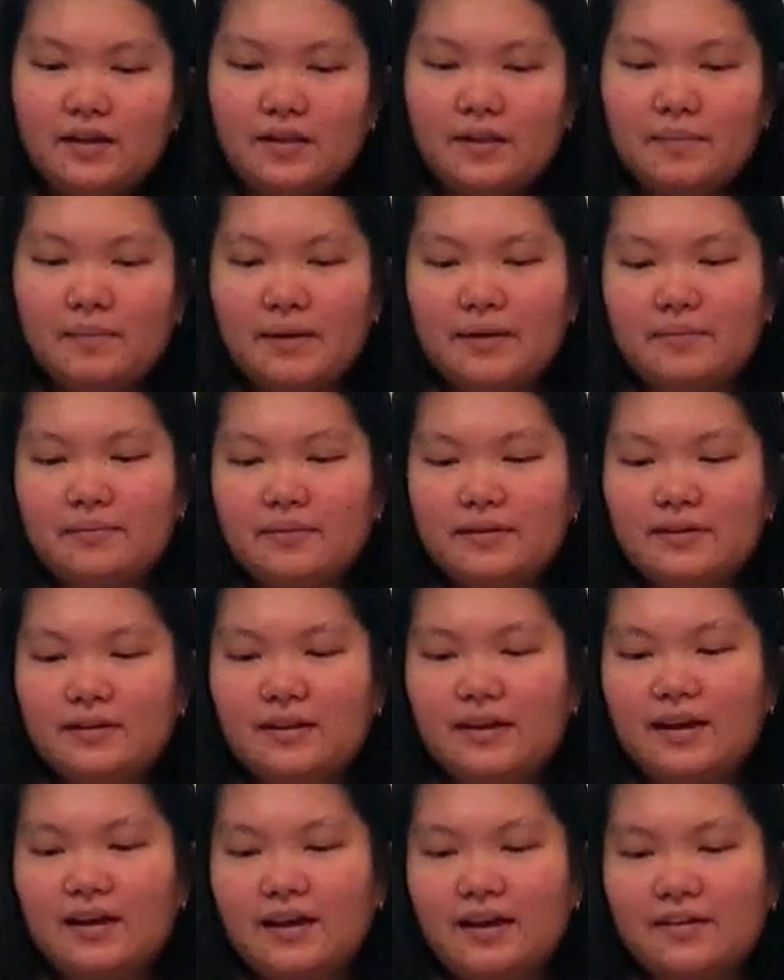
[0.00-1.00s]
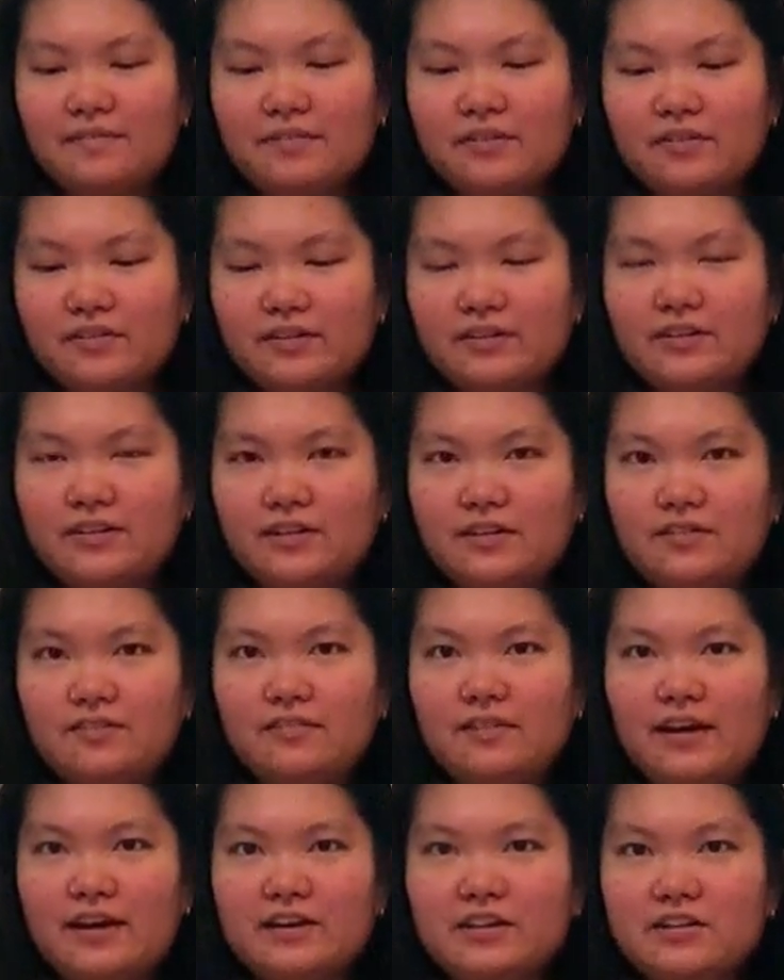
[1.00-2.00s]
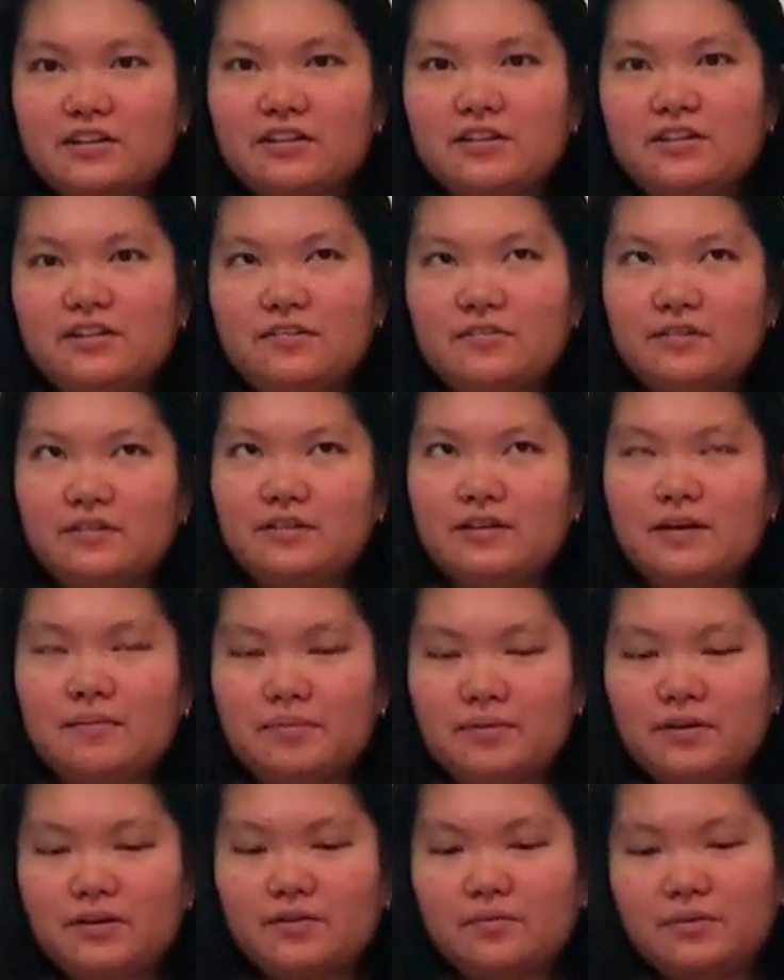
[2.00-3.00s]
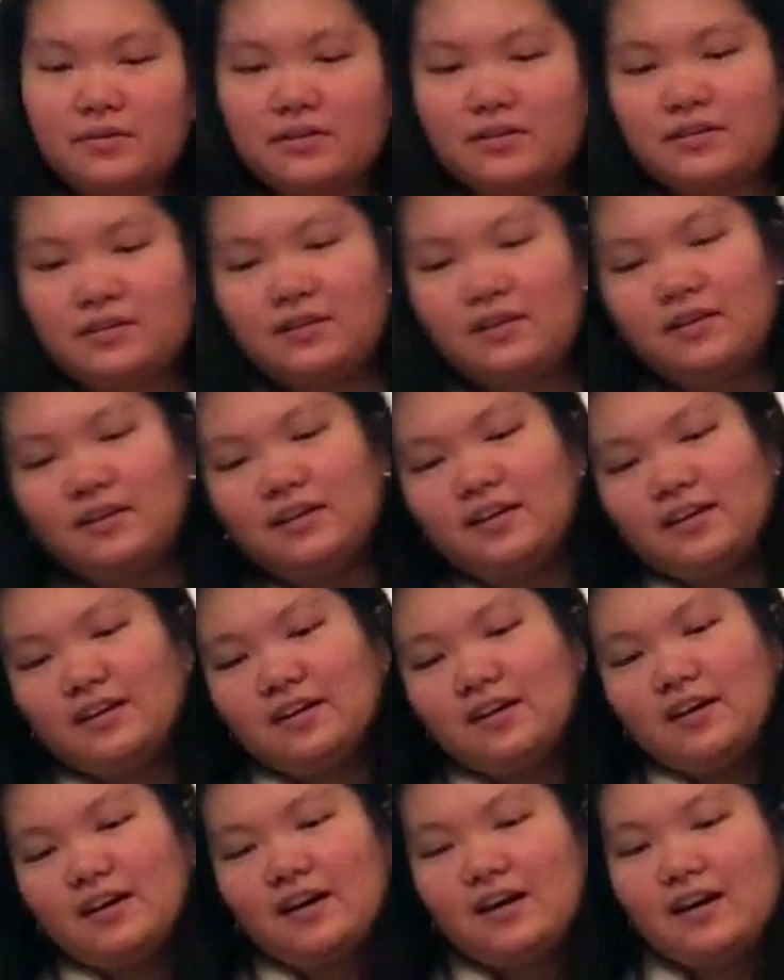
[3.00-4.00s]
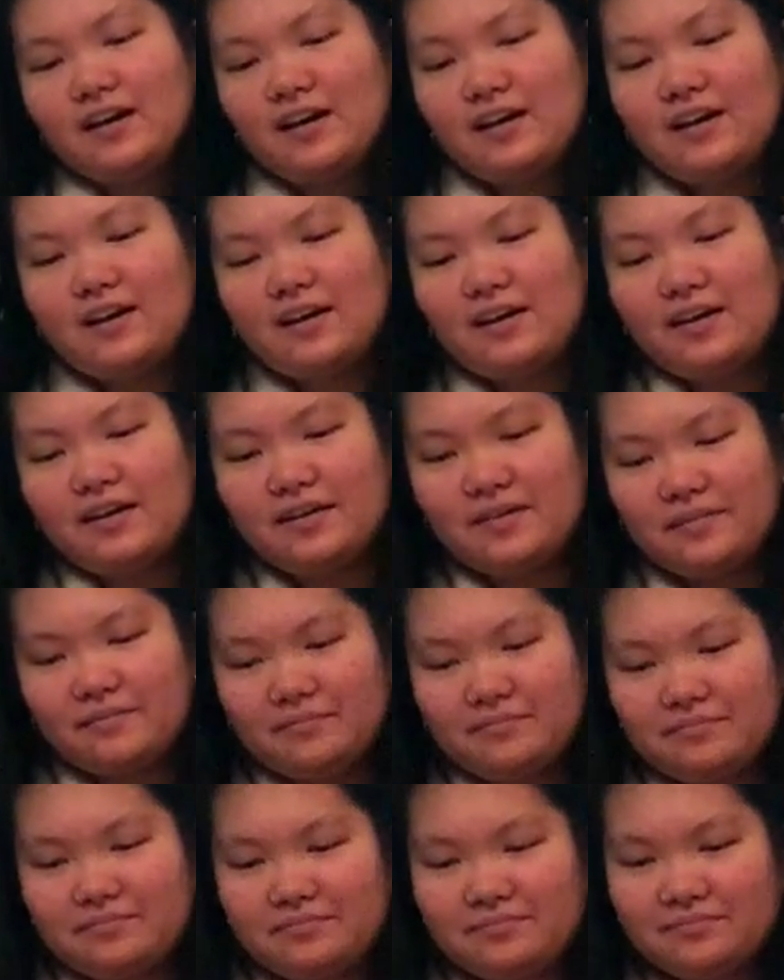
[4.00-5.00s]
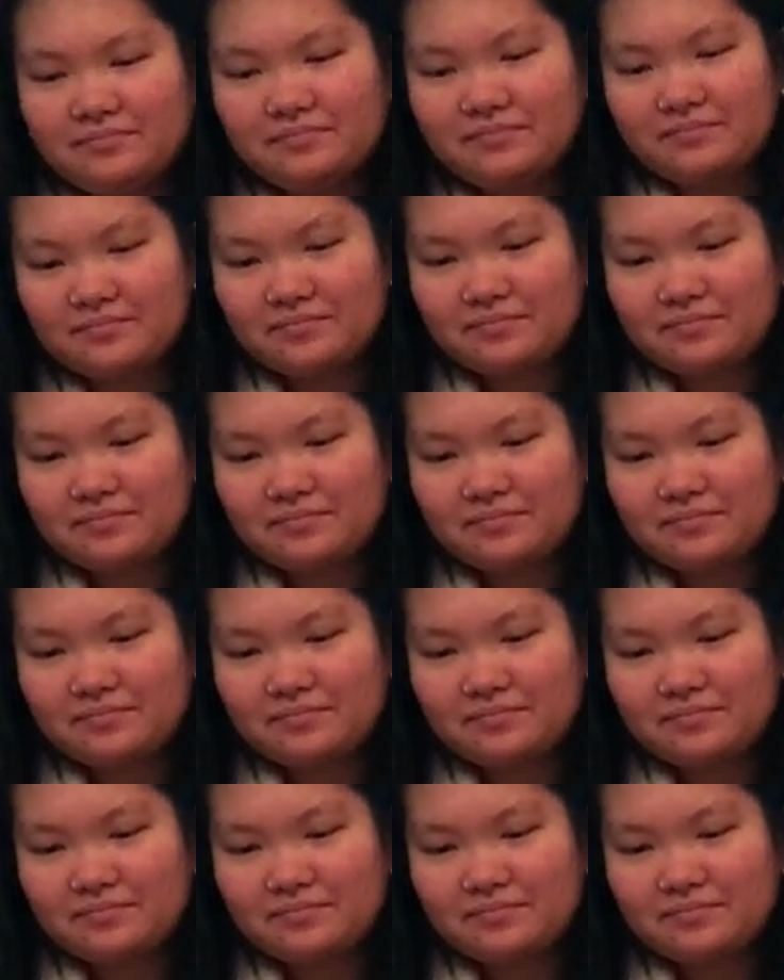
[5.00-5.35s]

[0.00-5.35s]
The best present I ever received. Actually, there was a couple good ones.